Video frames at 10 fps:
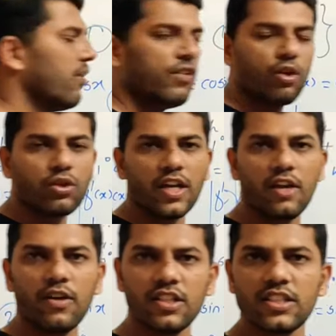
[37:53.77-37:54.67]
We know the
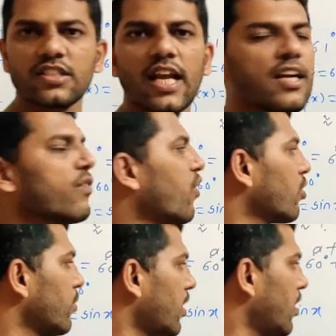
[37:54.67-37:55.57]
derivative. This is the standard
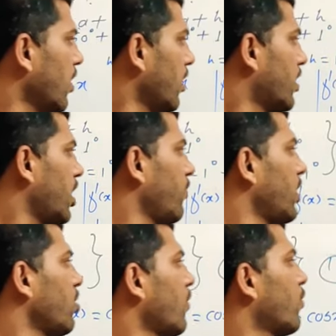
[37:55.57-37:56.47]
formula.
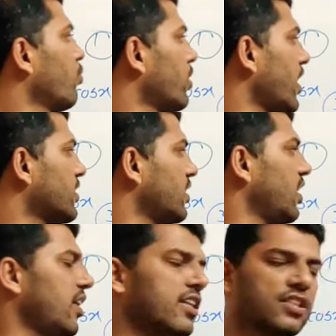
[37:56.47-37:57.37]
Derivative of root x
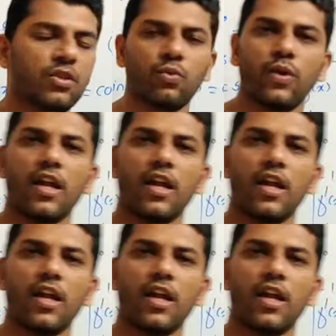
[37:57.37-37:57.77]
is 1